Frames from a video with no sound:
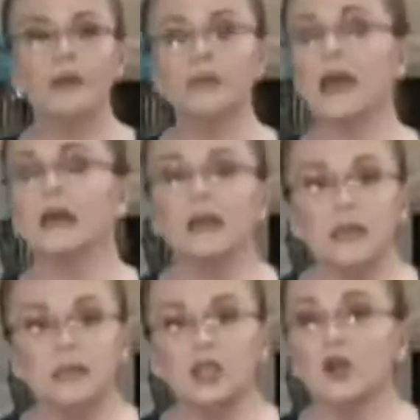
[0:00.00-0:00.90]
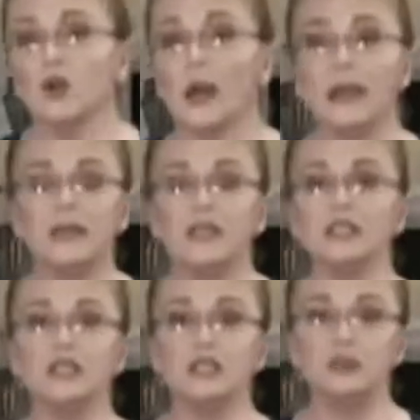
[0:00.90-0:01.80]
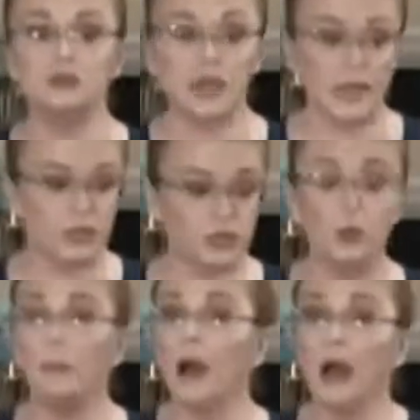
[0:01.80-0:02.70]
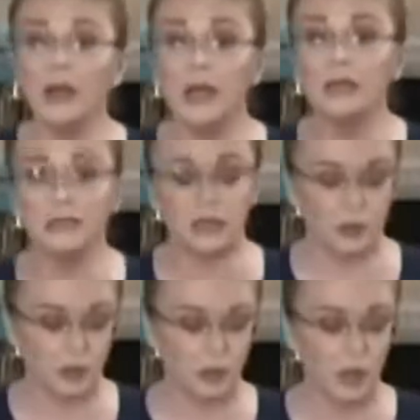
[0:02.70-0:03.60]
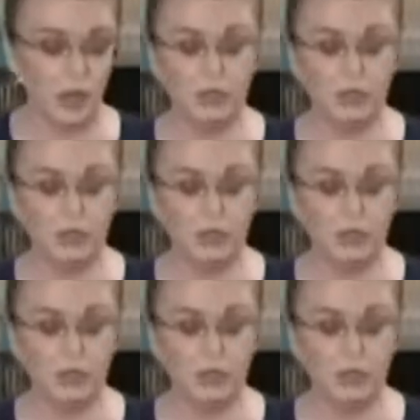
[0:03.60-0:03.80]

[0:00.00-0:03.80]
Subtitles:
But that is a great dish to take to a potluck dinner,